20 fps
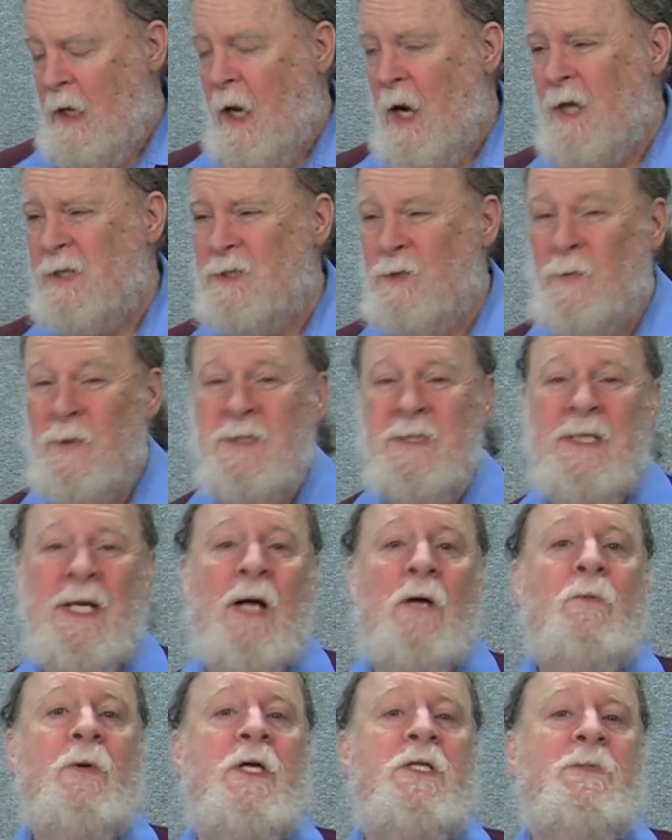All right, so what's the
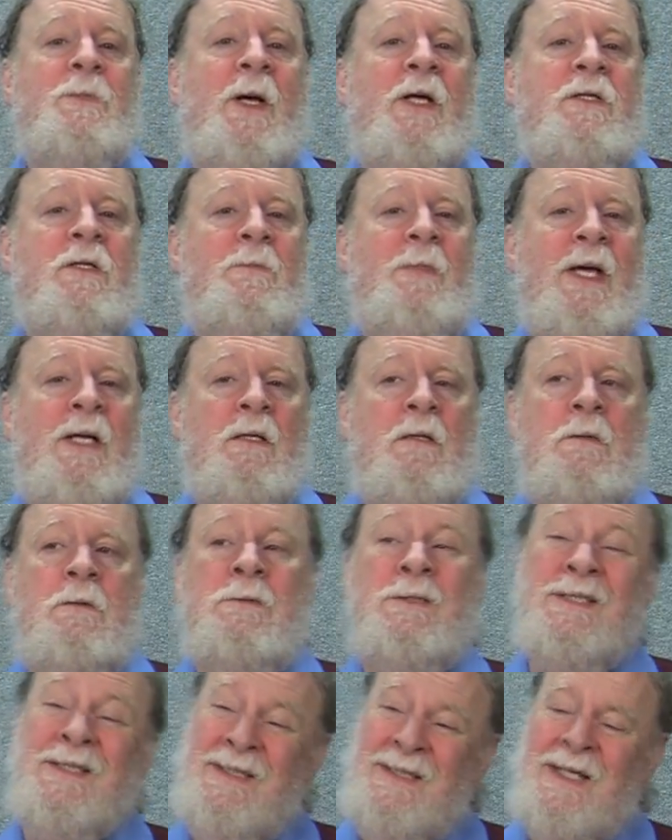outrage about the medal?
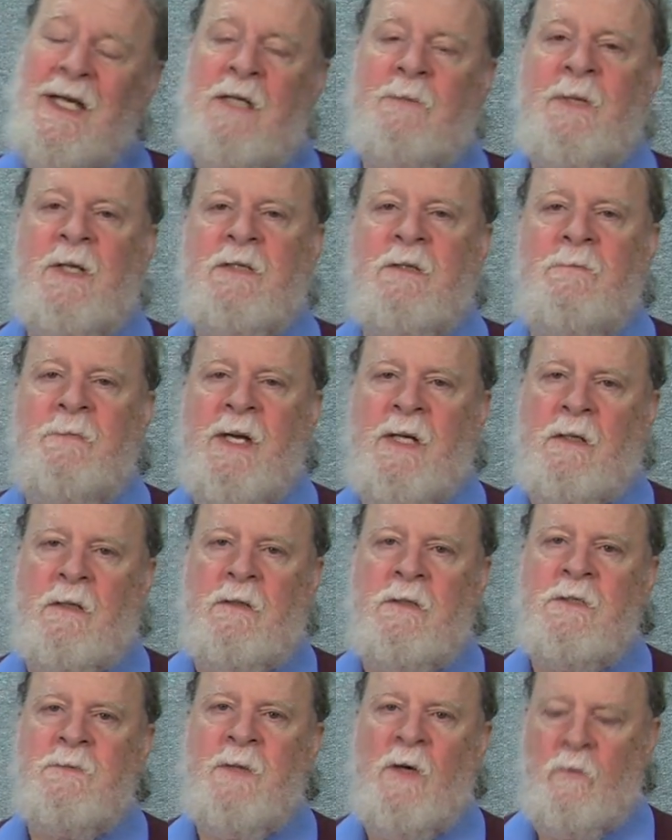Uh, not about the
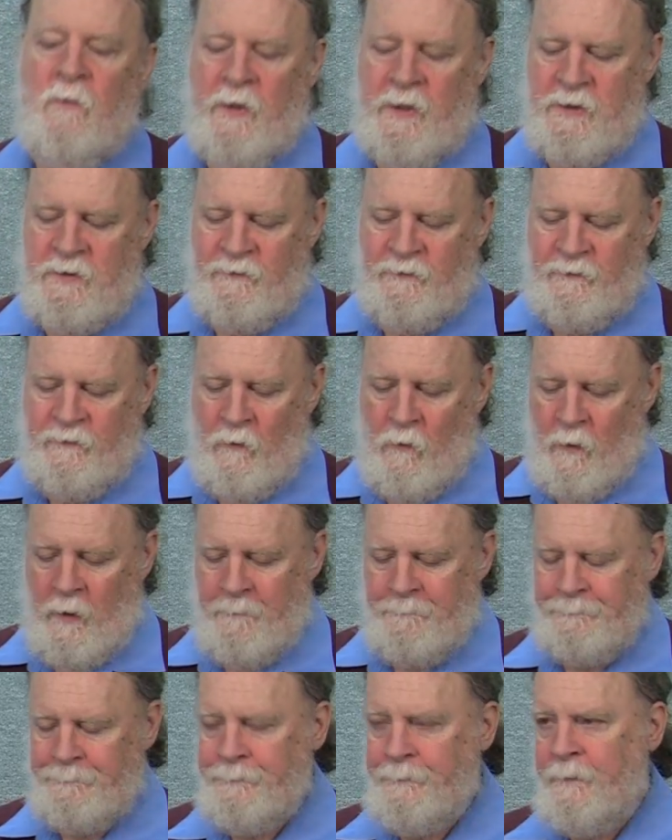medal, it's about what it's
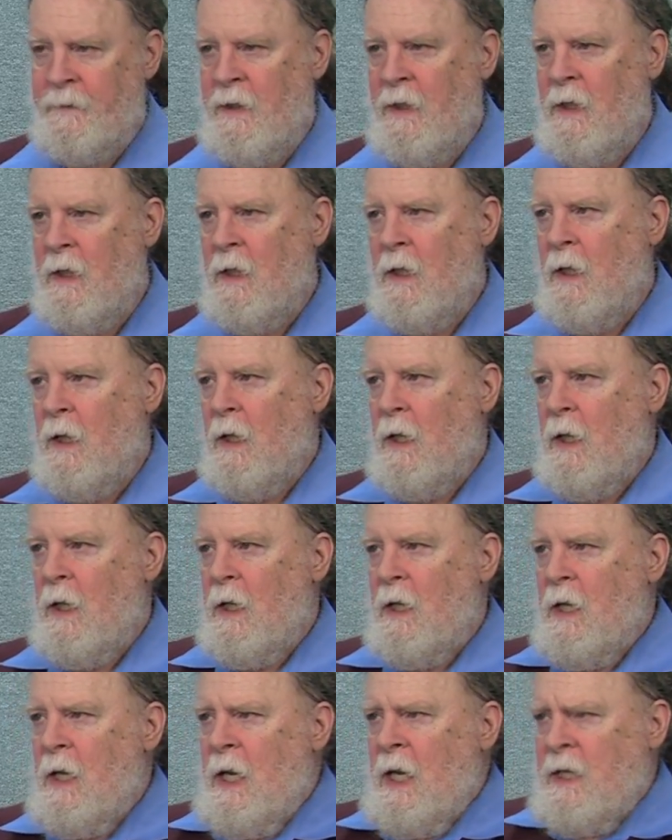for.
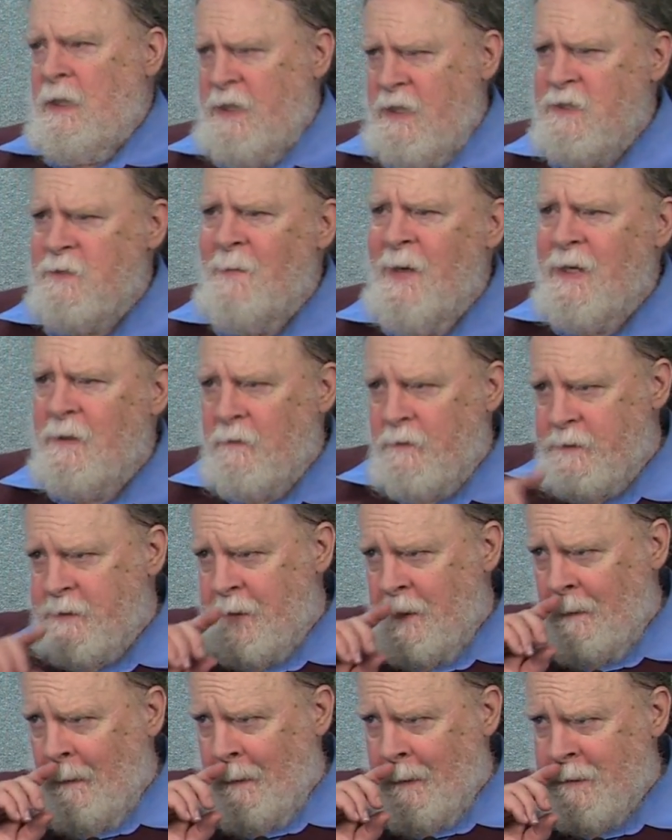These
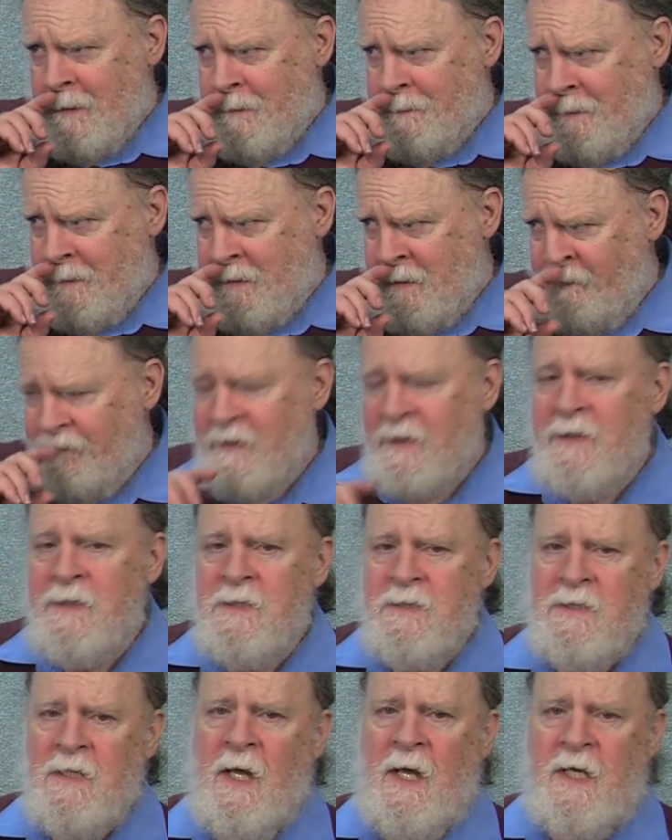medals are specifically
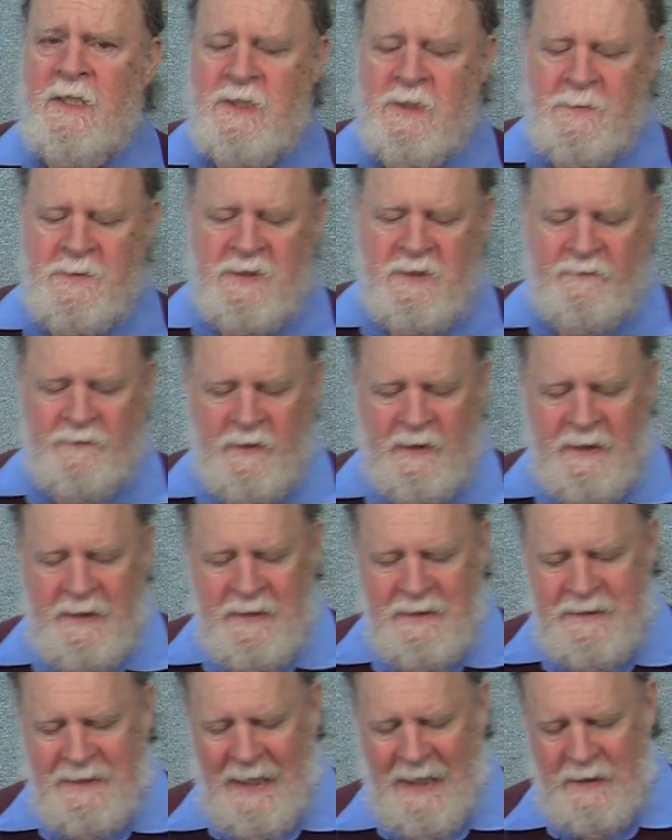designed, specifically
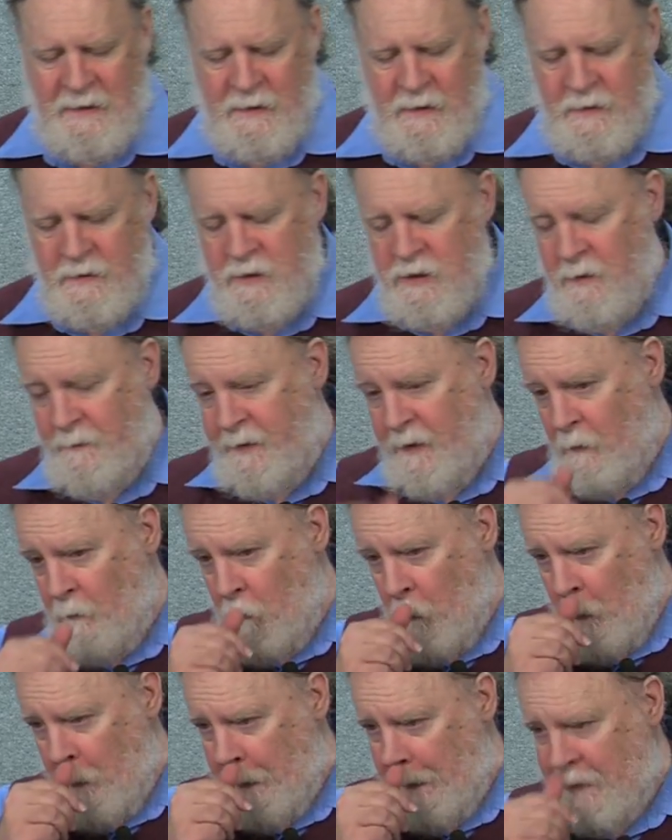intended to be
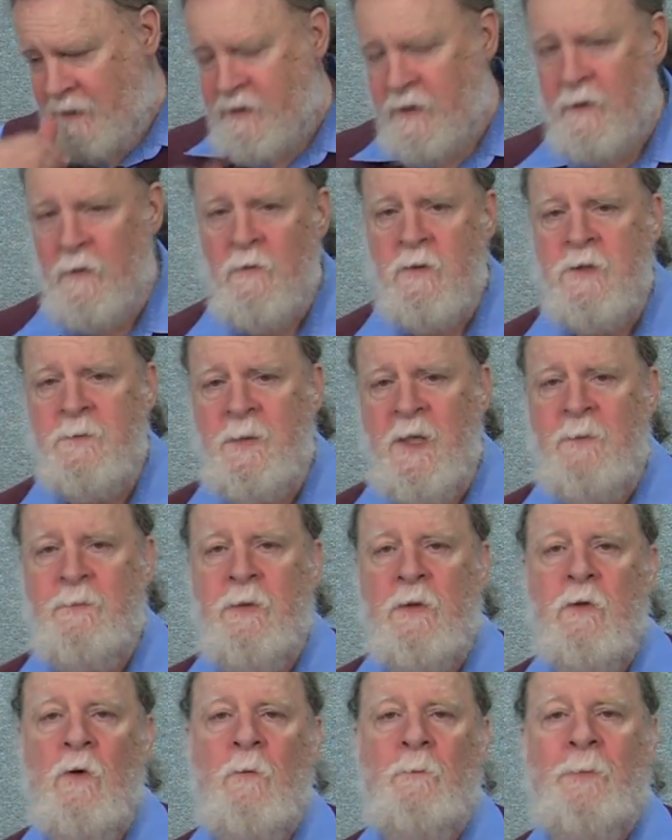awarded to those
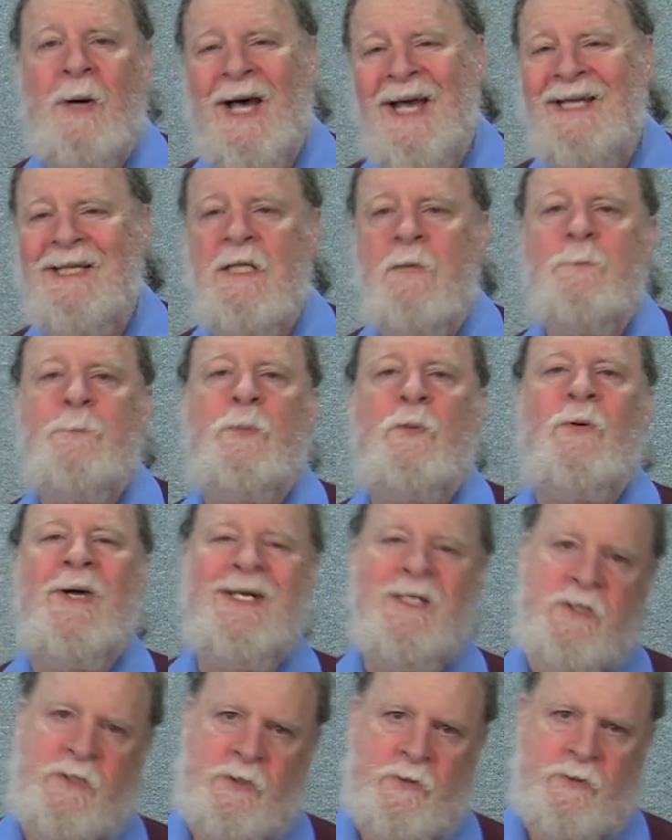people who pilot
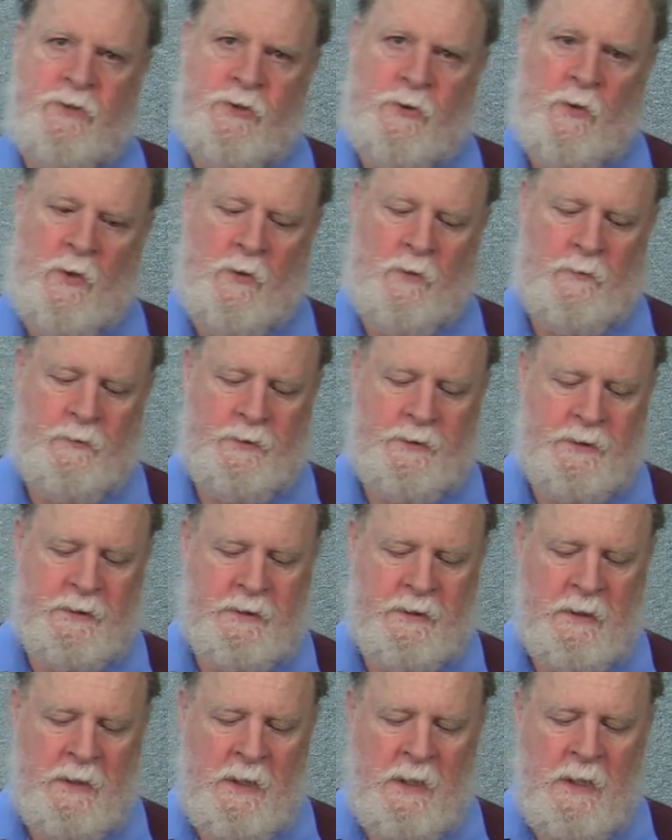predator
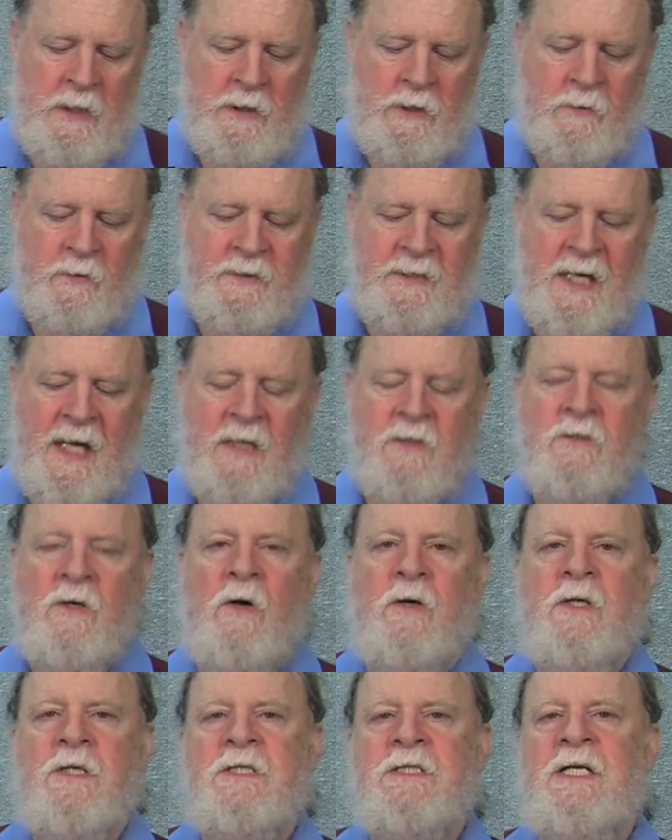drones to attack
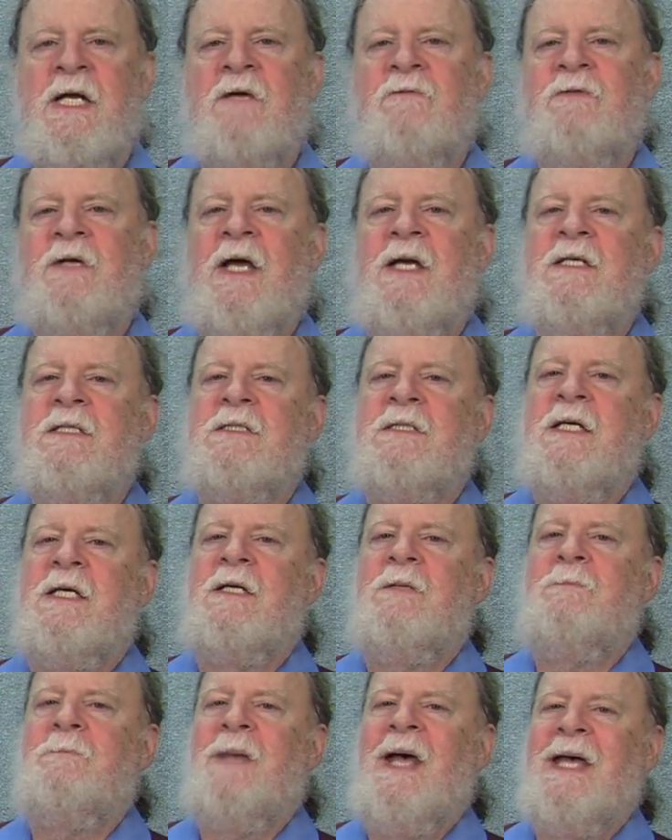targets in
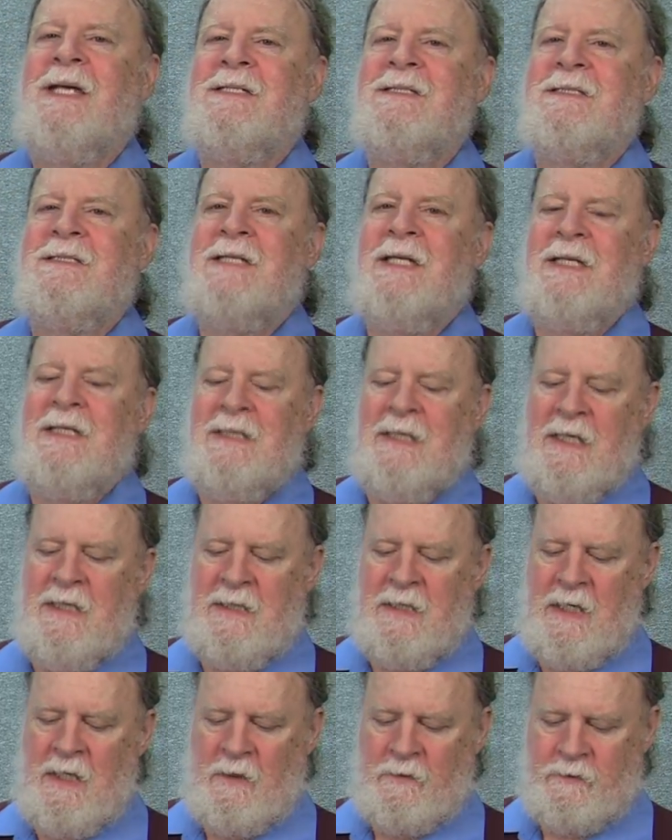Afghanistan, Pakistan,
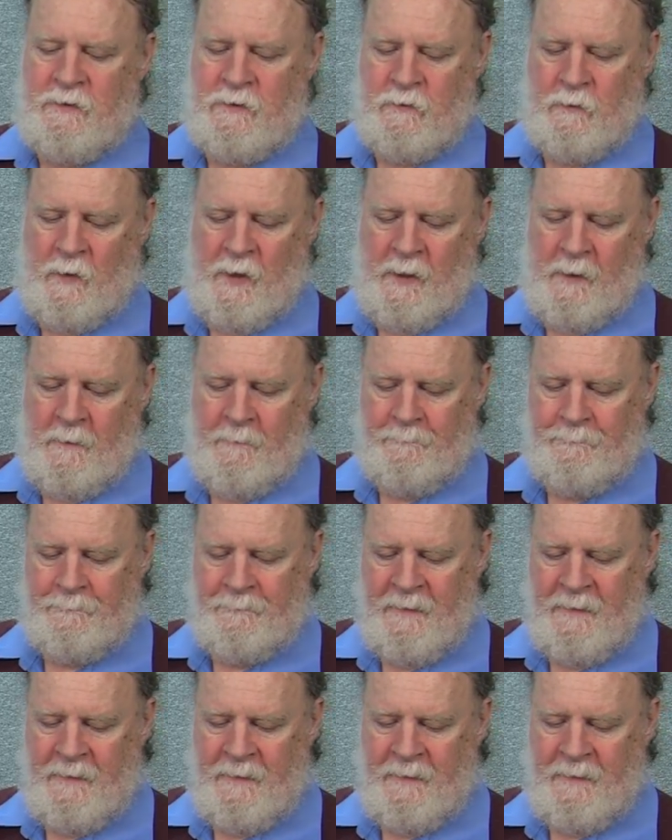and elsewhere.